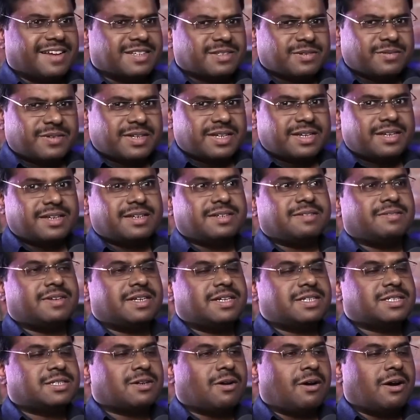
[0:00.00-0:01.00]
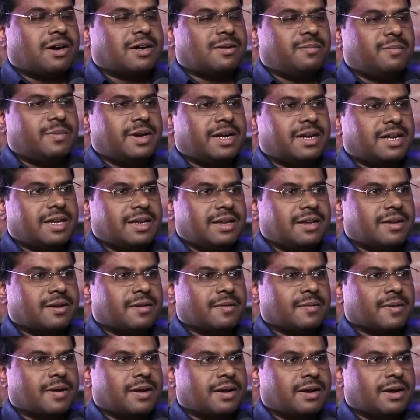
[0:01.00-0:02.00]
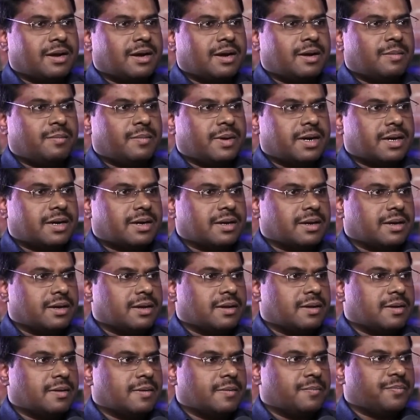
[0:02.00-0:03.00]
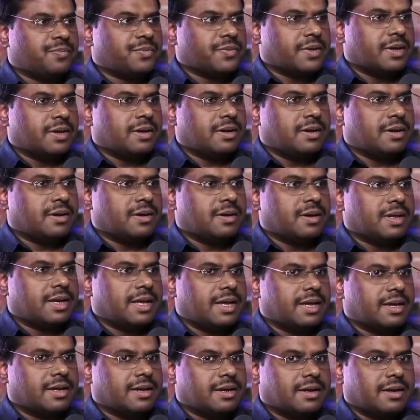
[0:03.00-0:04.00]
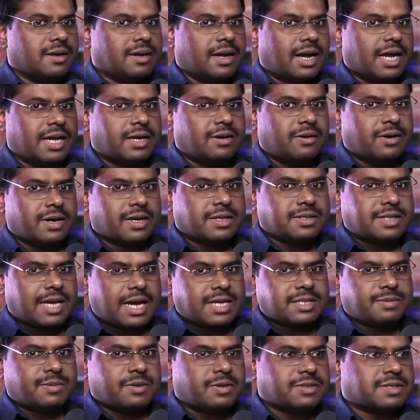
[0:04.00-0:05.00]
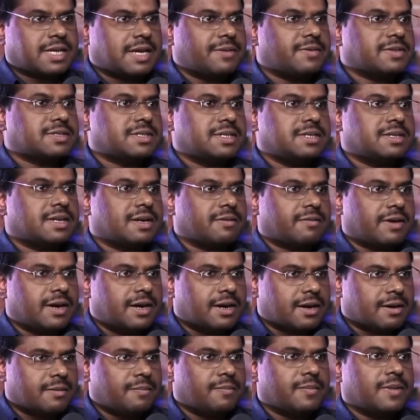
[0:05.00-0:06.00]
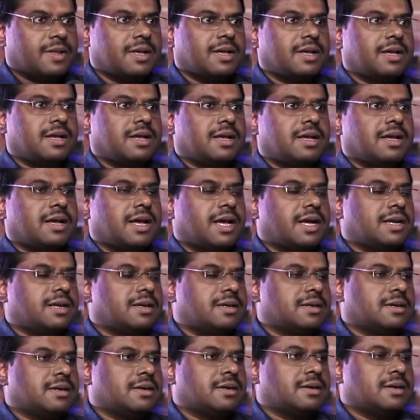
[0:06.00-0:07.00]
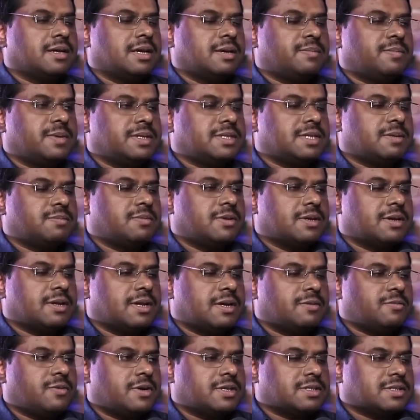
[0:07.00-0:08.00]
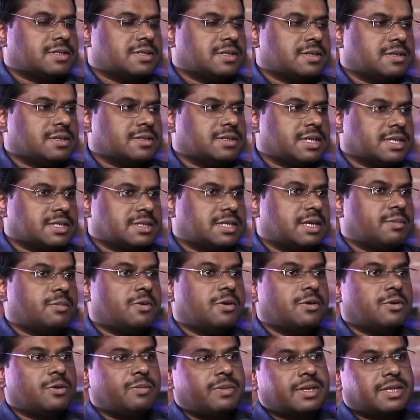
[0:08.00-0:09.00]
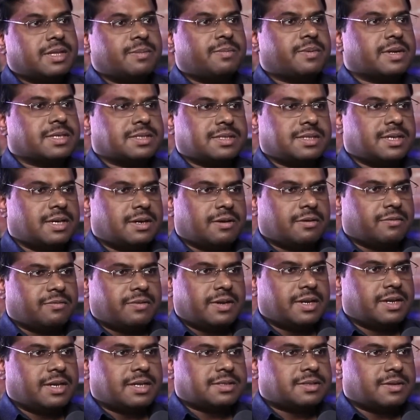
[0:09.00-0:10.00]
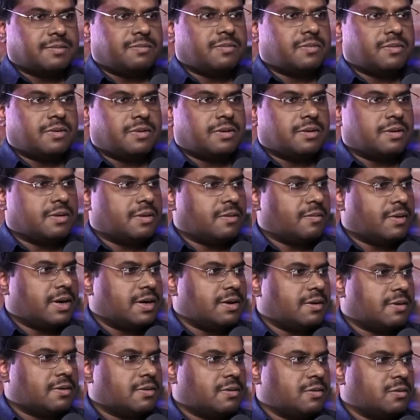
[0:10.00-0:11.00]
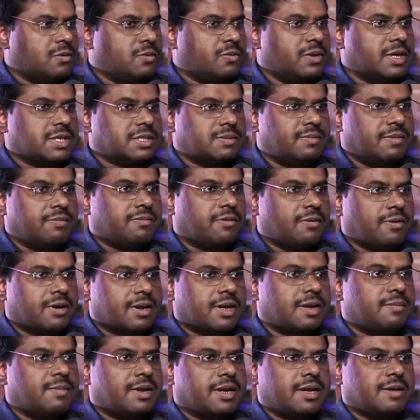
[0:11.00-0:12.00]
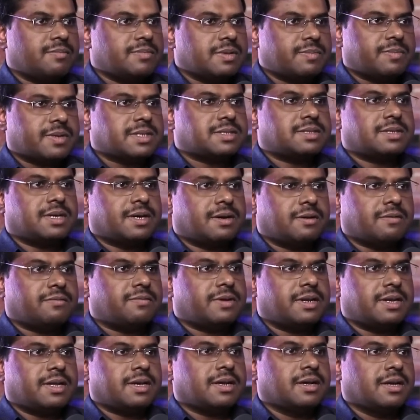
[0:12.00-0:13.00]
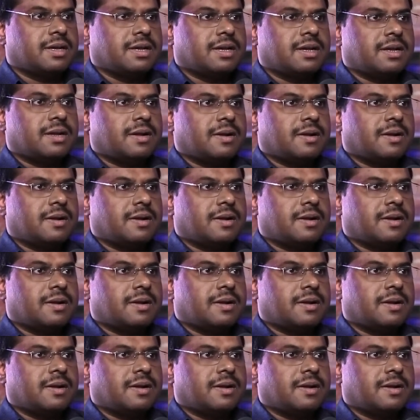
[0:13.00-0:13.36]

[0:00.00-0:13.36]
It's a very, very short meeting. Uh, but um, uh, like uh, I got a chance because I was in Trivandrum and uh, A P J Abdul Kalam was uh, just about to be the president of India some uh, one or two weeks before he became the president of India.